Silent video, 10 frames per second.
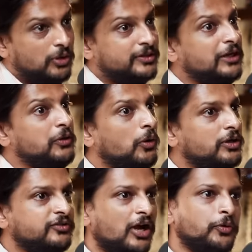all that
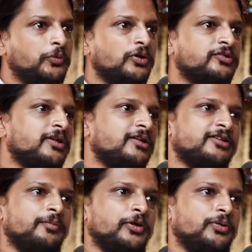knowledge, how it works, starts
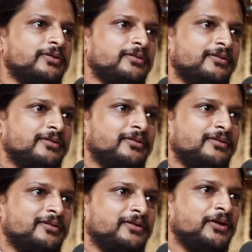coming to you.
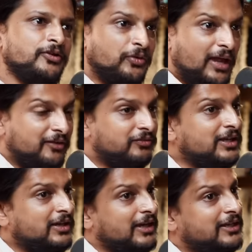So
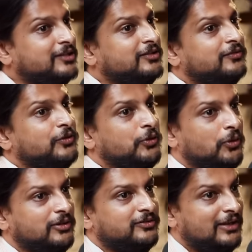every deity is giving you
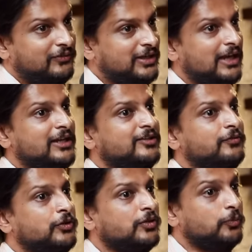knowledge. Every deity is
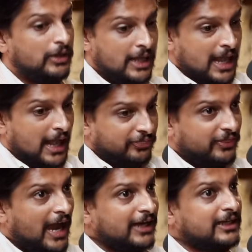giving you support. And
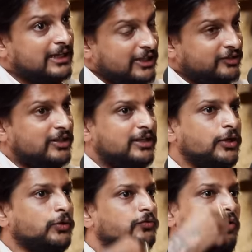that deity is
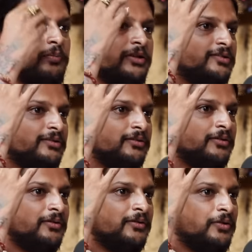taking you to formless.
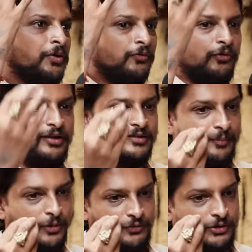For
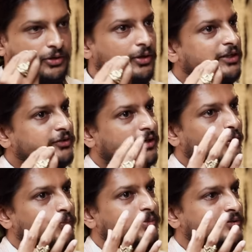example, if your third eye chakra
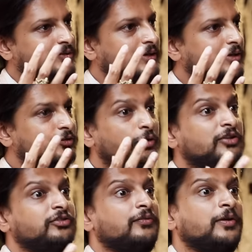opens, it is you're
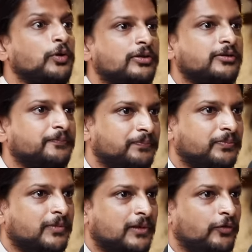a Jivan Mukta.
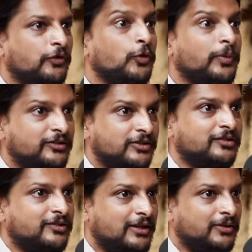One of the Upanishads
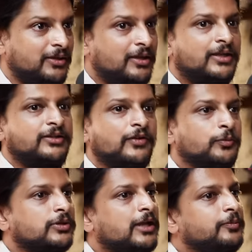is saying.
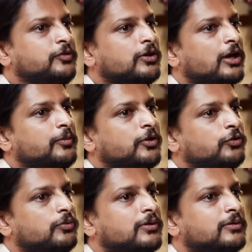Jivan Mukta, that means your karma is
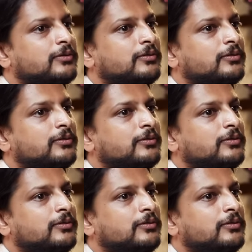over.